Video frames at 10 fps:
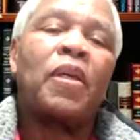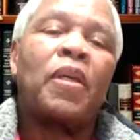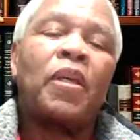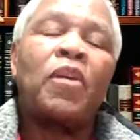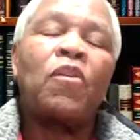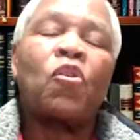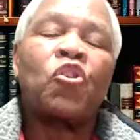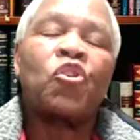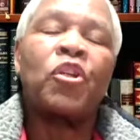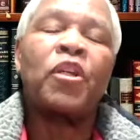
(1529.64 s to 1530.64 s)
He or
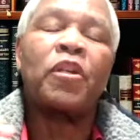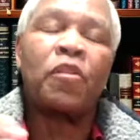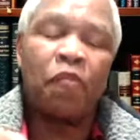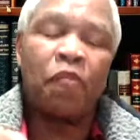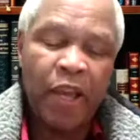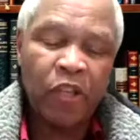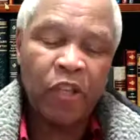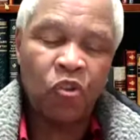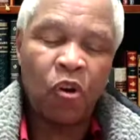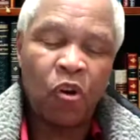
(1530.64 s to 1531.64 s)
she
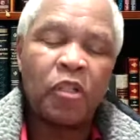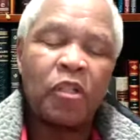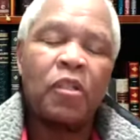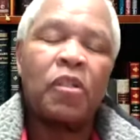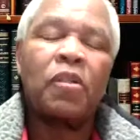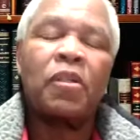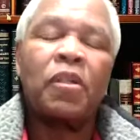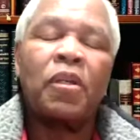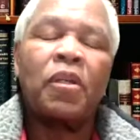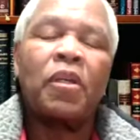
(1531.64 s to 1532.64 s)
reflects God.
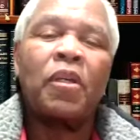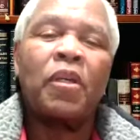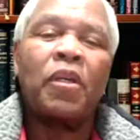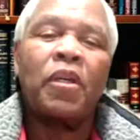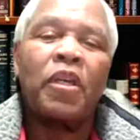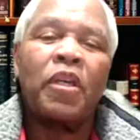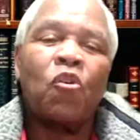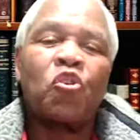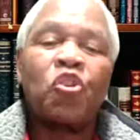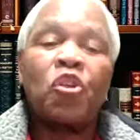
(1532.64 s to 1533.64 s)
He
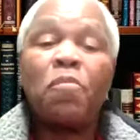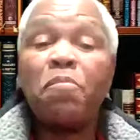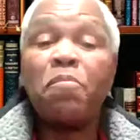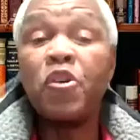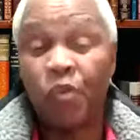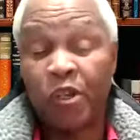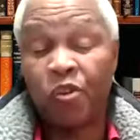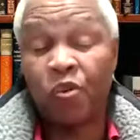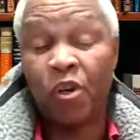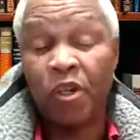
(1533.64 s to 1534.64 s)
or she
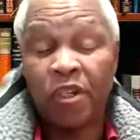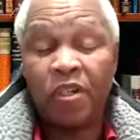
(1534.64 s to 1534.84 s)
mirrors God.